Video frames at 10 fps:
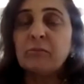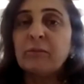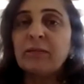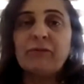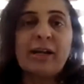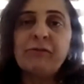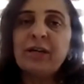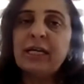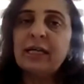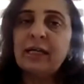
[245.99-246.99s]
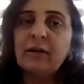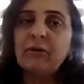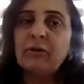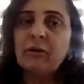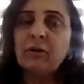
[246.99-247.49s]
But when we
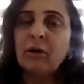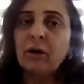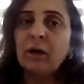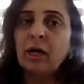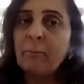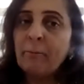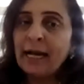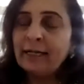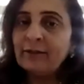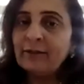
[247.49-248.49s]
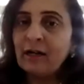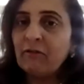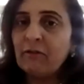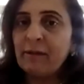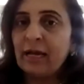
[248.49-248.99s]
commend the
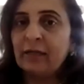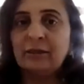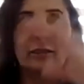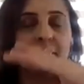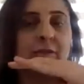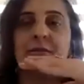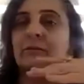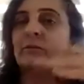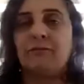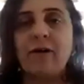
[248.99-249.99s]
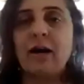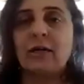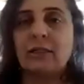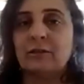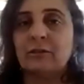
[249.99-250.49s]
government, it's
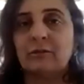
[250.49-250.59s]
fine,